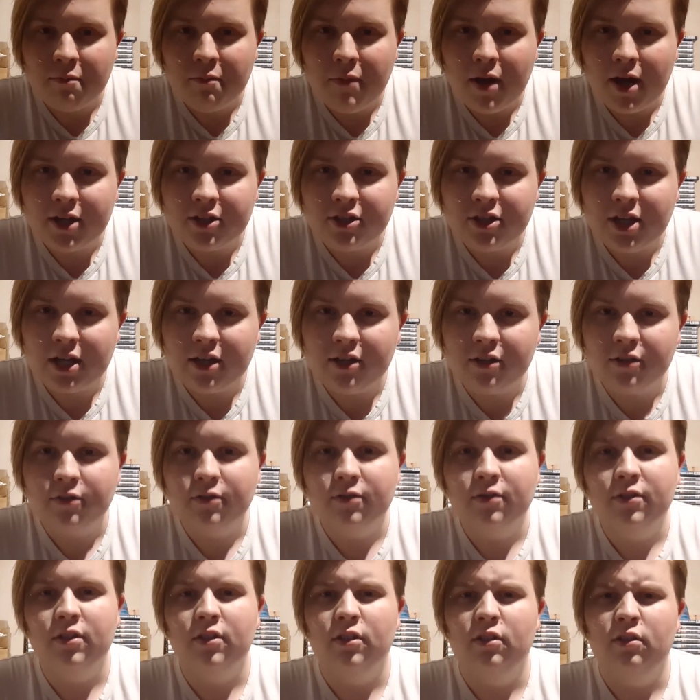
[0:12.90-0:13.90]
my channel.
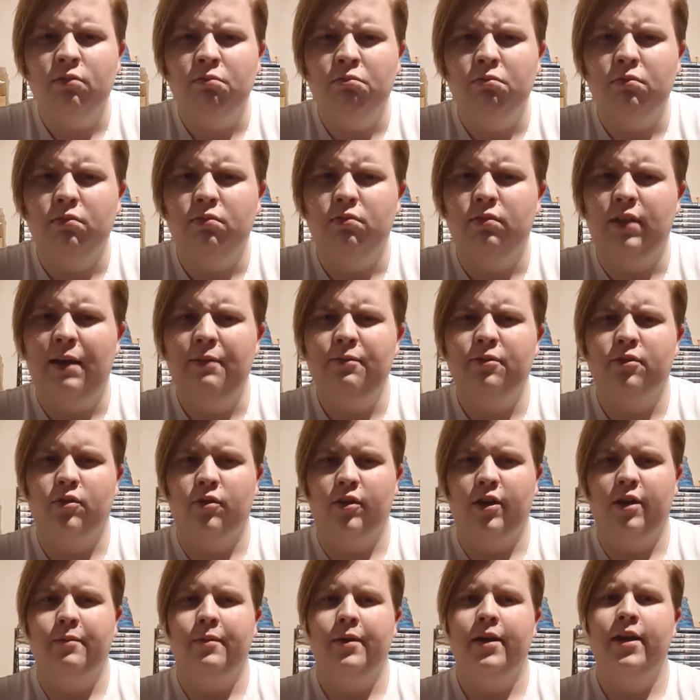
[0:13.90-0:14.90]
That was
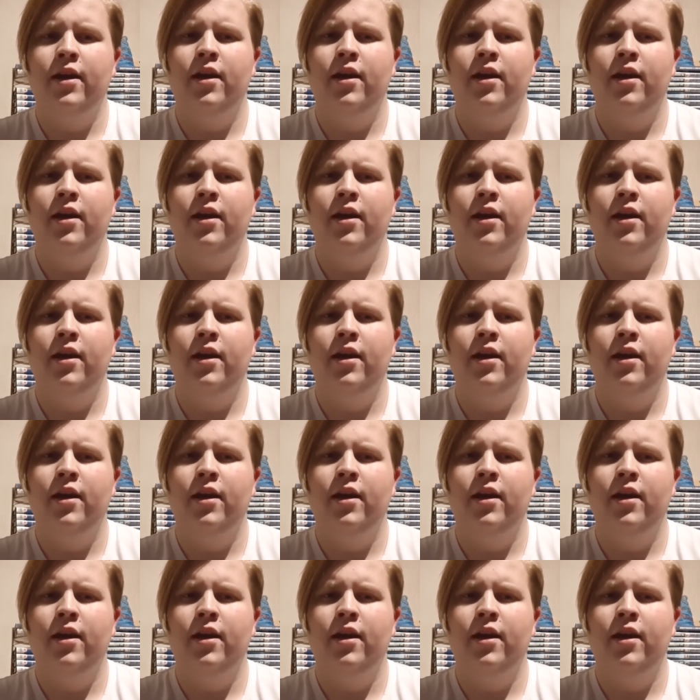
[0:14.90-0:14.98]
creepy.